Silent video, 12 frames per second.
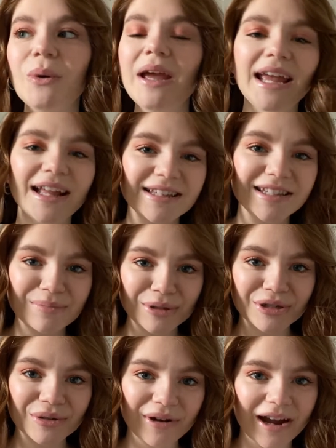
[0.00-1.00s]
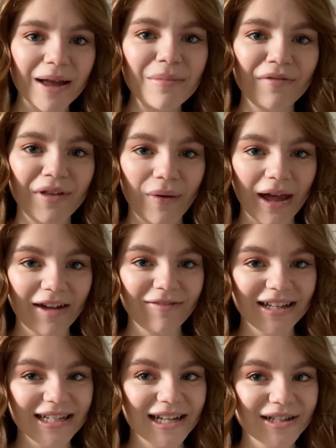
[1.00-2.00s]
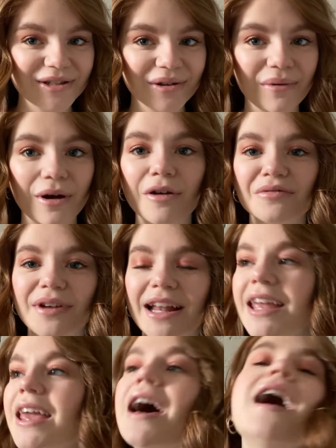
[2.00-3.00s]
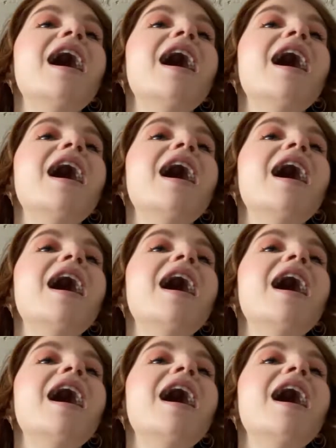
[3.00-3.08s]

and subscribe if you haven't done so already.